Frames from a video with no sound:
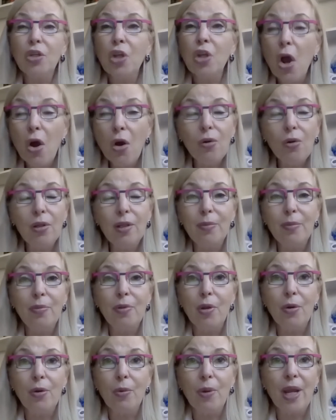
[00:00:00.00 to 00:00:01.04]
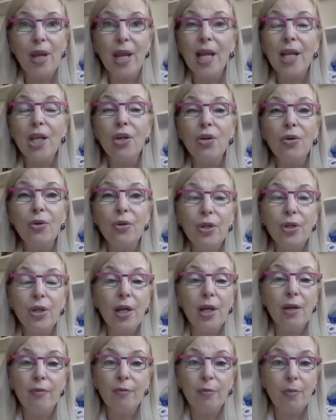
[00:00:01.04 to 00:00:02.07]
Totally blown away. I could
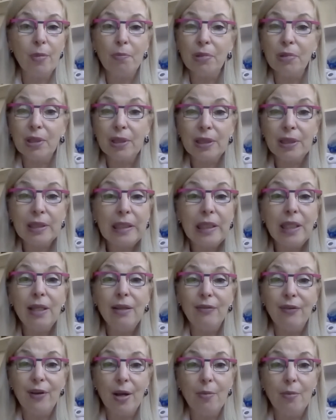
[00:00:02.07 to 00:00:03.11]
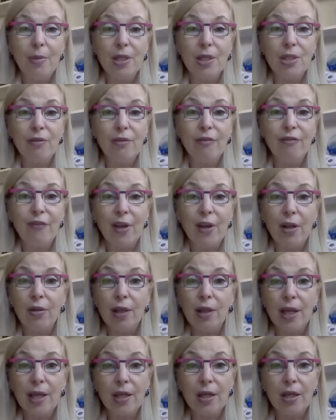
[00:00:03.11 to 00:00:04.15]
not believe how much it felt
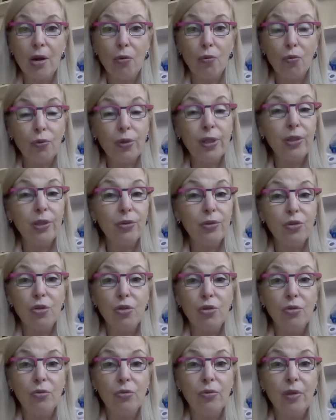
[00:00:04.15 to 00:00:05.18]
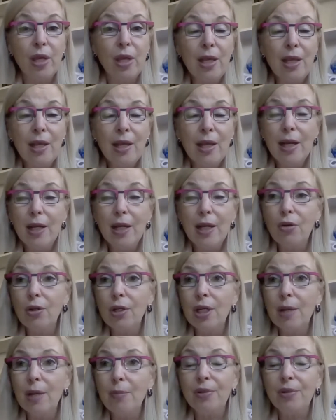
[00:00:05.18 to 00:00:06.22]
like a real tooth. I
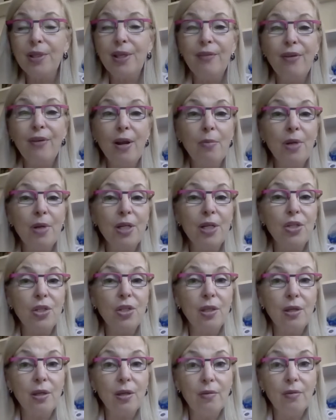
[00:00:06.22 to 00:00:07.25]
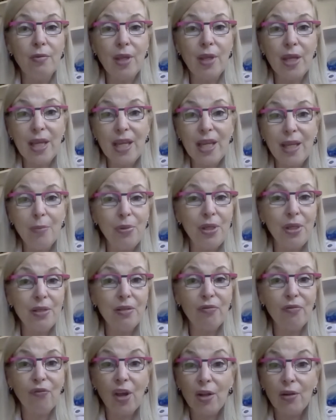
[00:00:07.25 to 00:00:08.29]
could not believe how much the
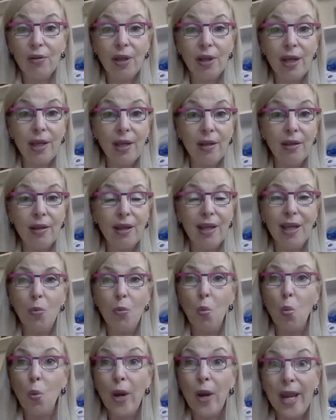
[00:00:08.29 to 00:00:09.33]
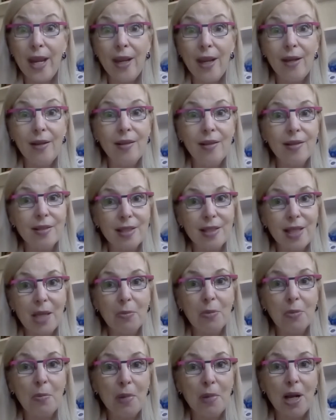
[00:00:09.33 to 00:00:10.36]
handpiece felt like and weighed the
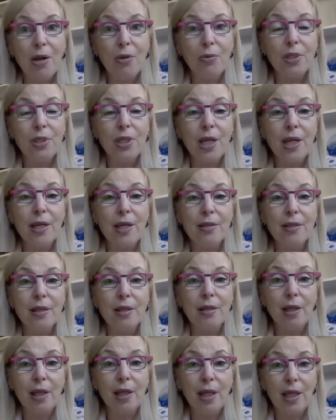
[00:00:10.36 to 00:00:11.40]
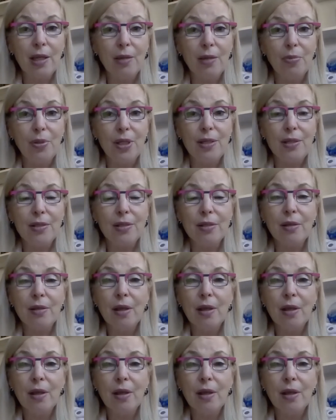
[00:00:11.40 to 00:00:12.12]
same amount as a handpiece.